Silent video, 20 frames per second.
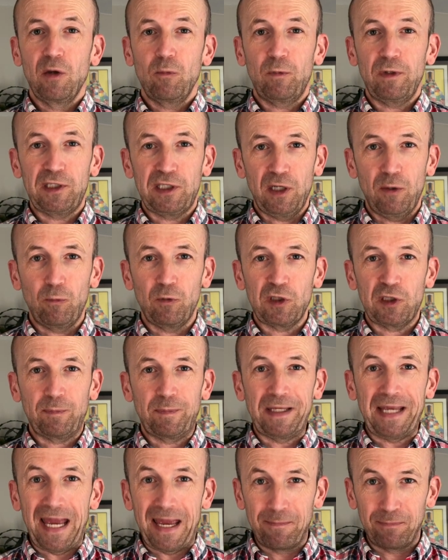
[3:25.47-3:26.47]
We don't want to
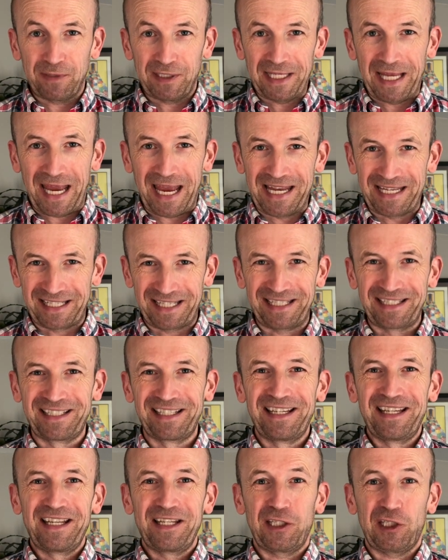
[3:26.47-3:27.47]
be empty-headed.
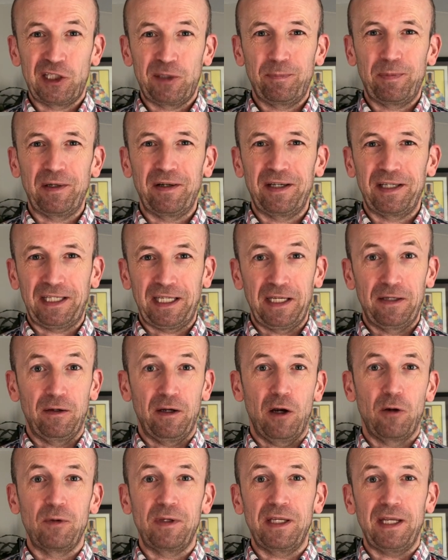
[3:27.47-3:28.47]
The Spirit can
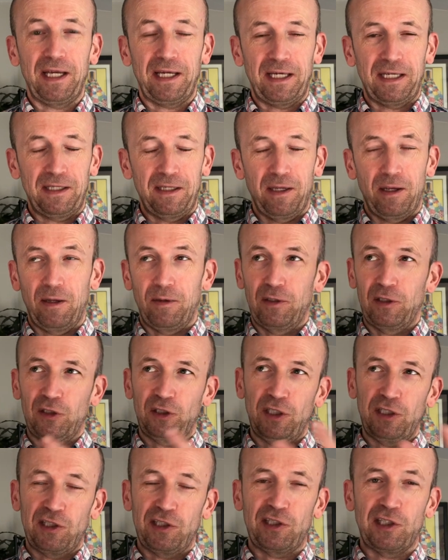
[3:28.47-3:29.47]
only
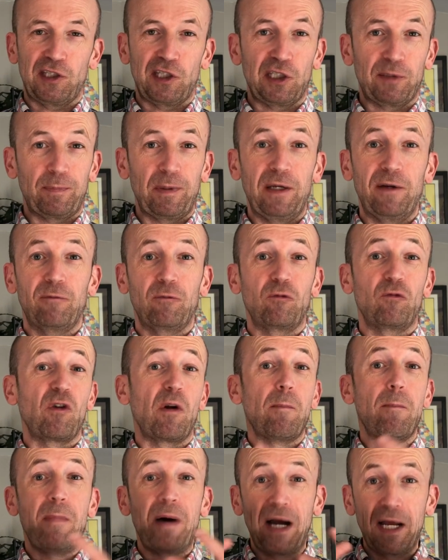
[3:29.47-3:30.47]
Jesus says the Spirit will
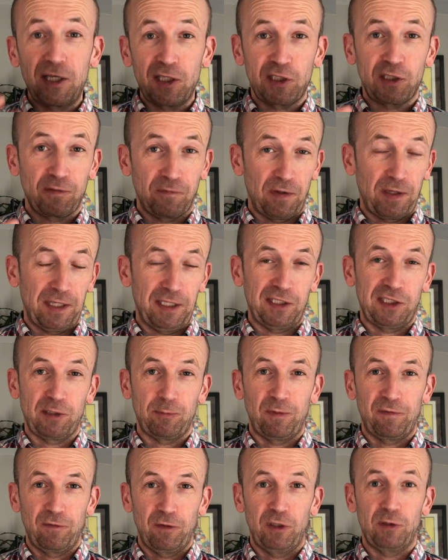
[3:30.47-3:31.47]
remind us of the things that
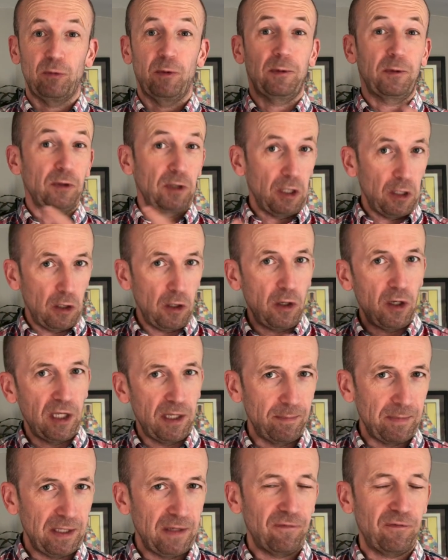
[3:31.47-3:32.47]
we've learned. We've got to learn
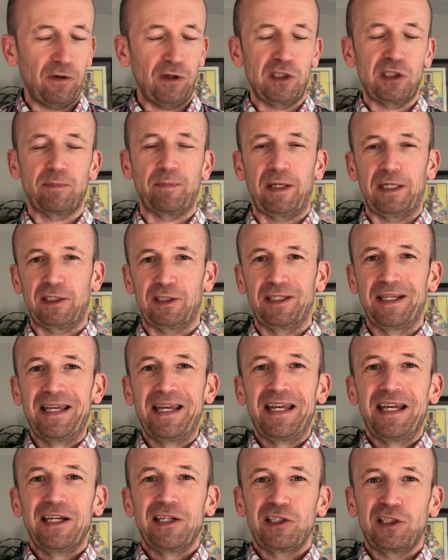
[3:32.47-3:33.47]
them in the first place.
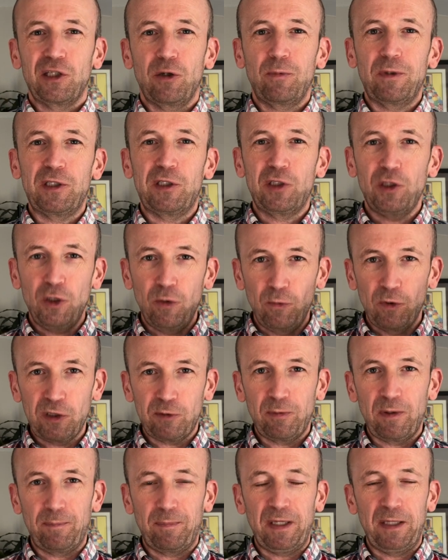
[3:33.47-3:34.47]
So we do want to
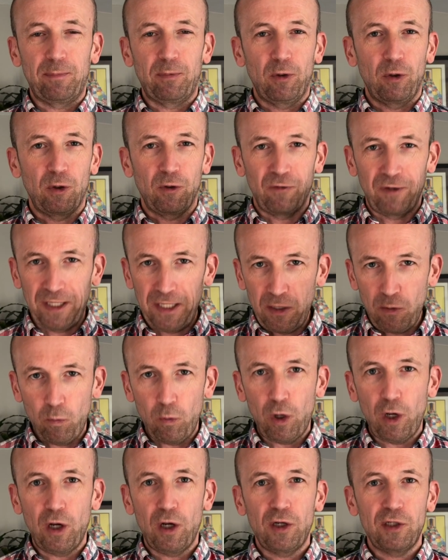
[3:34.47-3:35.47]
be people who are in the
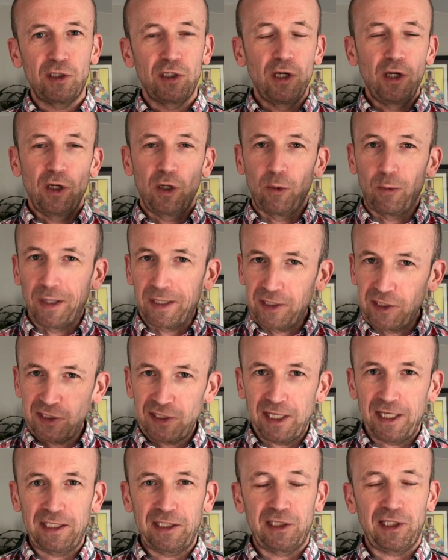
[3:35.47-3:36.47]
Word, who
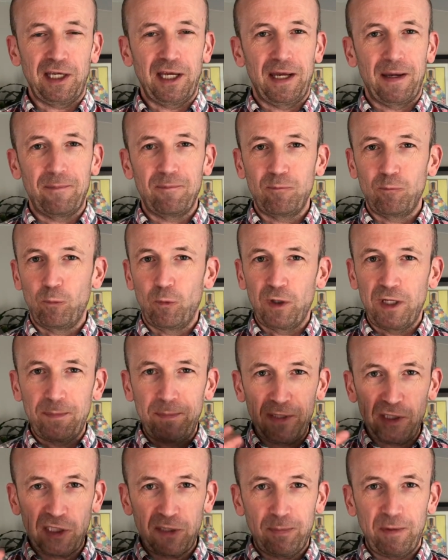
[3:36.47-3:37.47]
understand what it
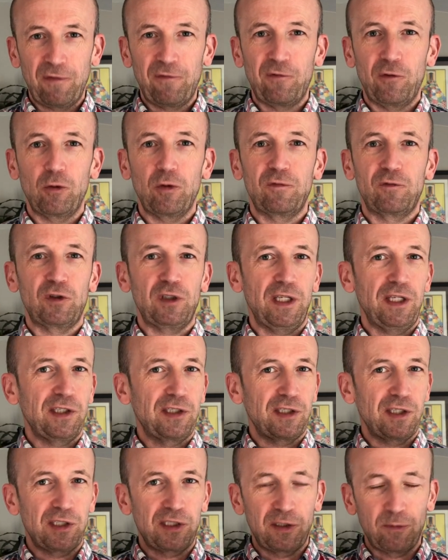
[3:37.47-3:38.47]
means to be a follower of
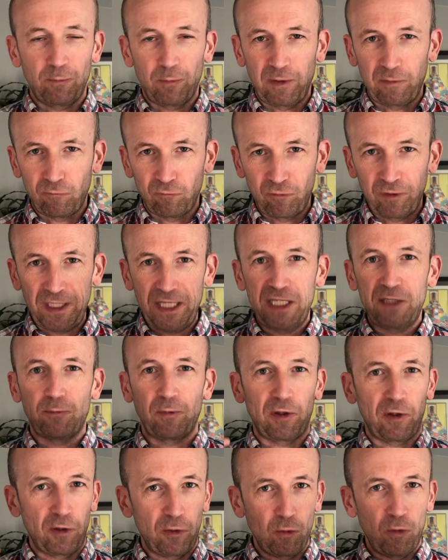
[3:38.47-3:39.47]
Jesus. We read, we're
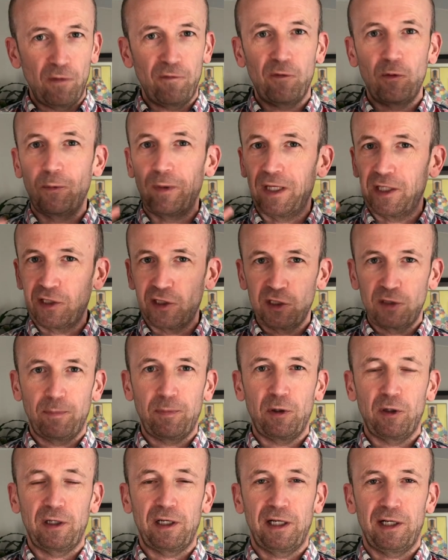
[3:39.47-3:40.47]
thoughtful, we listen to
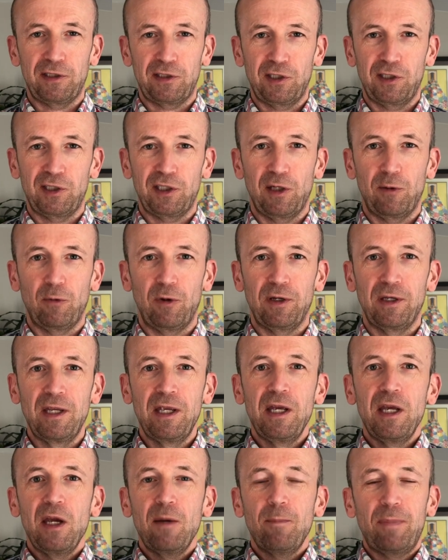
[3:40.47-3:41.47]
podcasts and so on.
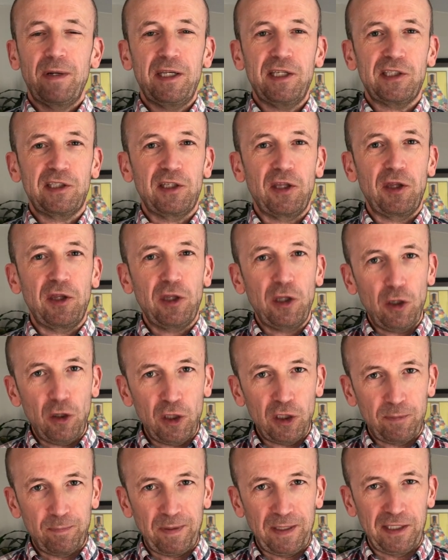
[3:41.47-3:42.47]
But it's the
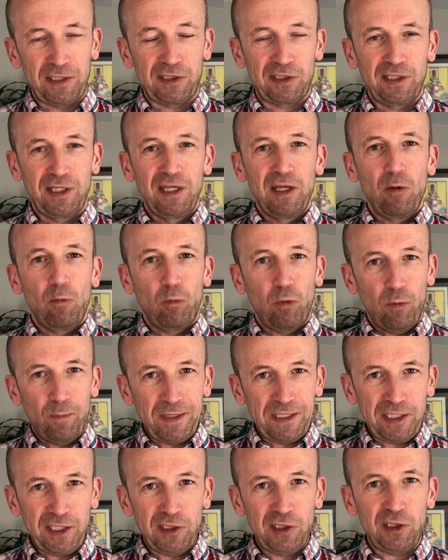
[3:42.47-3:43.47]
third piece. What we
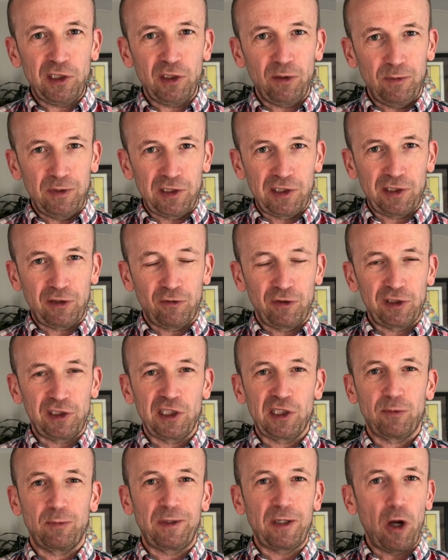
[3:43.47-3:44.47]
tend to do as
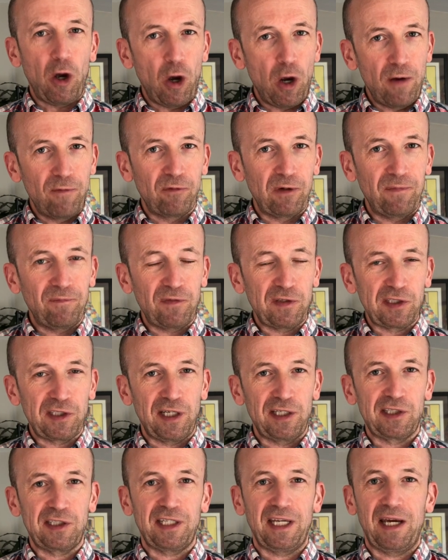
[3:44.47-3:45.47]
Christians, we
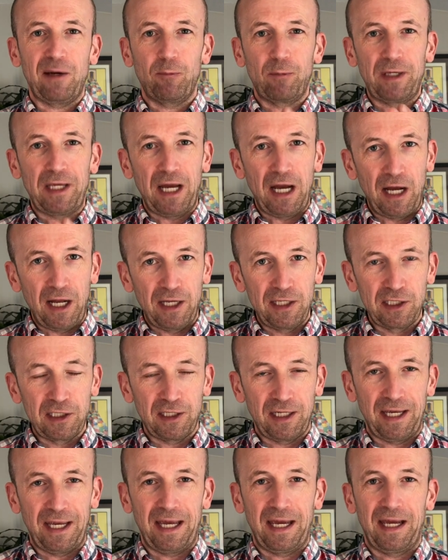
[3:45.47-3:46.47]
overemphasize that. We
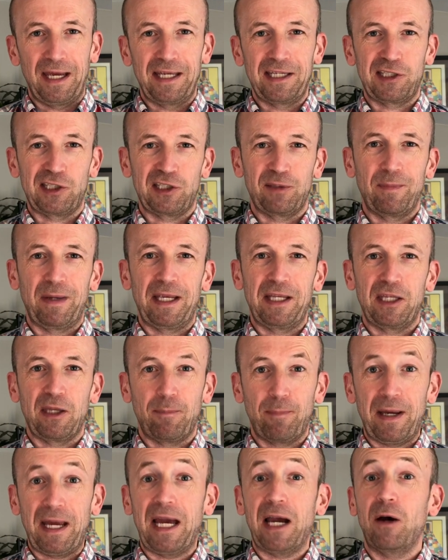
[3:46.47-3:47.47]
underestimate the
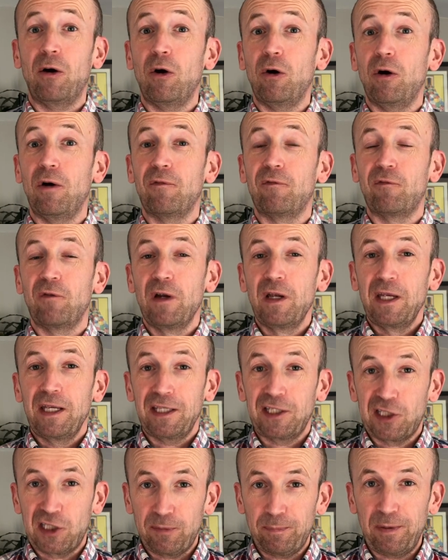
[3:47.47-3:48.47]
power of
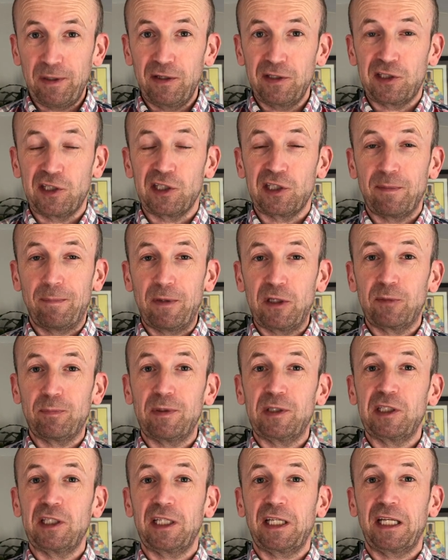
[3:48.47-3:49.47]
experiences and most
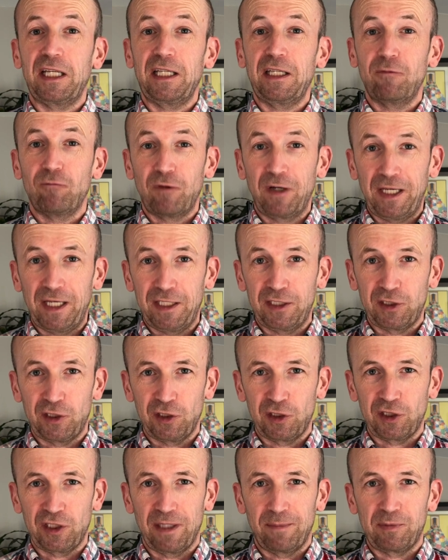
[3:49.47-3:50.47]
particularly
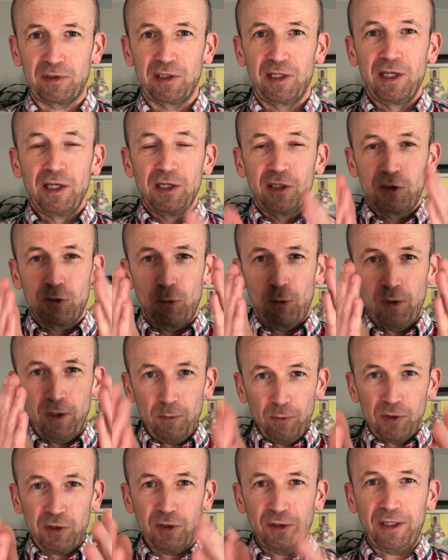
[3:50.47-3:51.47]
relationships. So what I
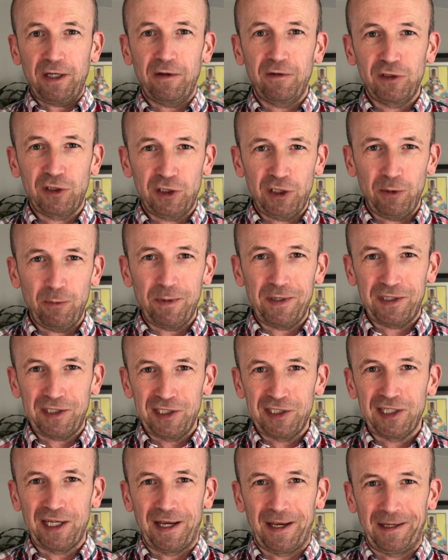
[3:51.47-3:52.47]
want to encourage you with
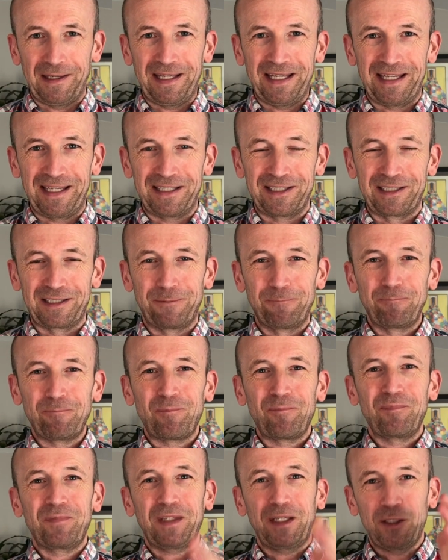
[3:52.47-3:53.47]
today is
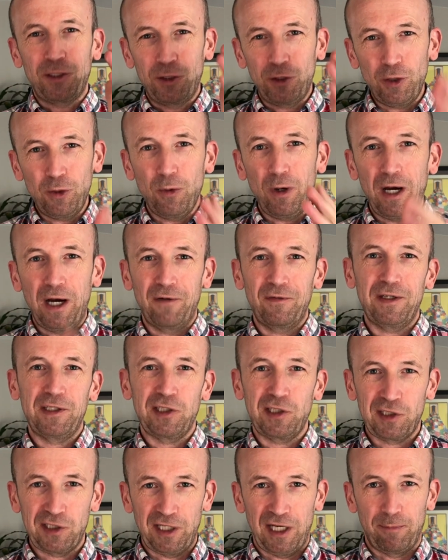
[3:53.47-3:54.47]
you are a
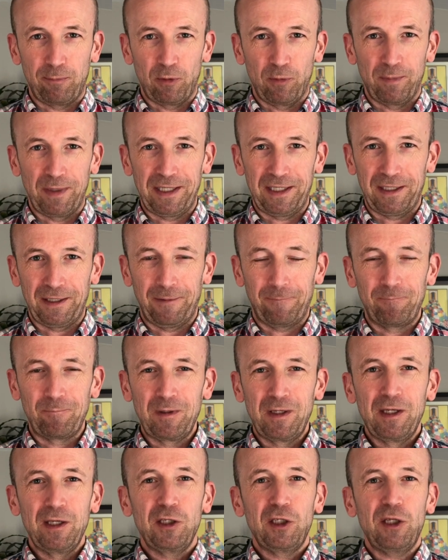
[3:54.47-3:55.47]
disciple maker.
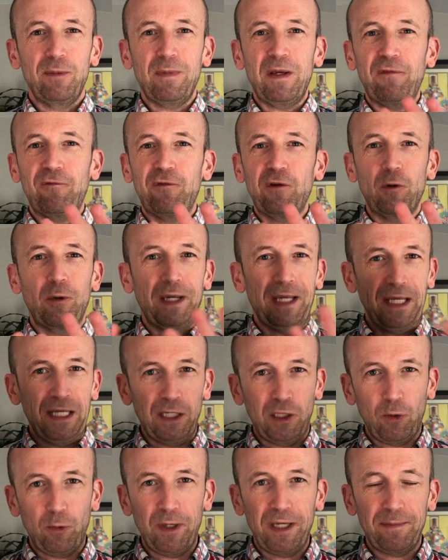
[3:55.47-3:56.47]
You may feel
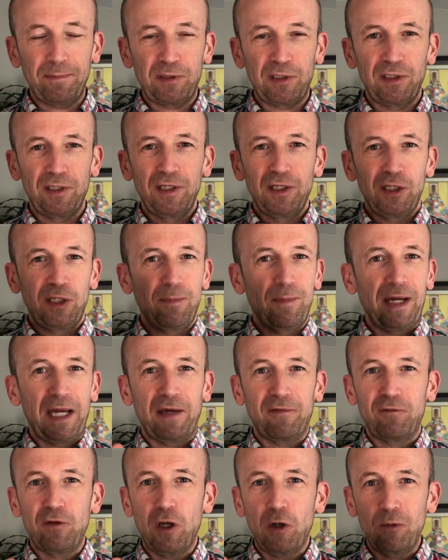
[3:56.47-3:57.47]
ill-equipped. You may
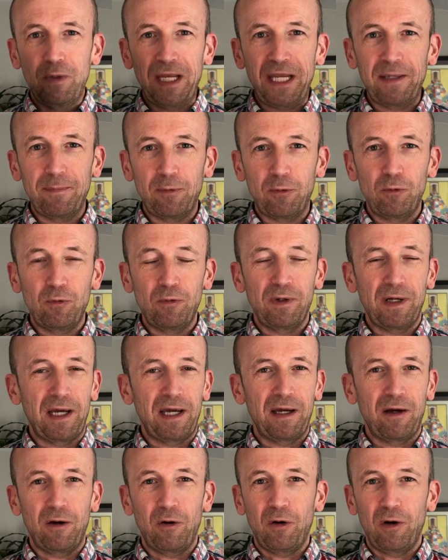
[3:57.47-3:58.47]
have no label
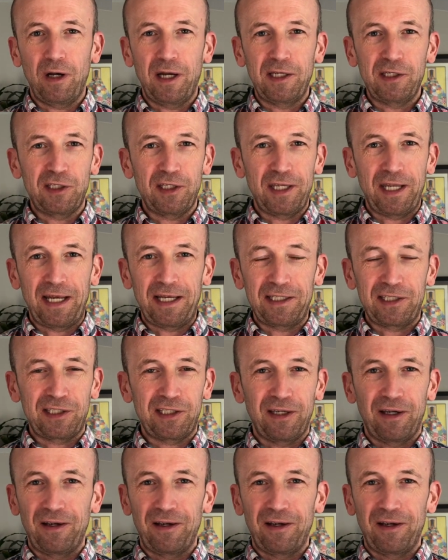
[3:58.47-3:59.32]
under that.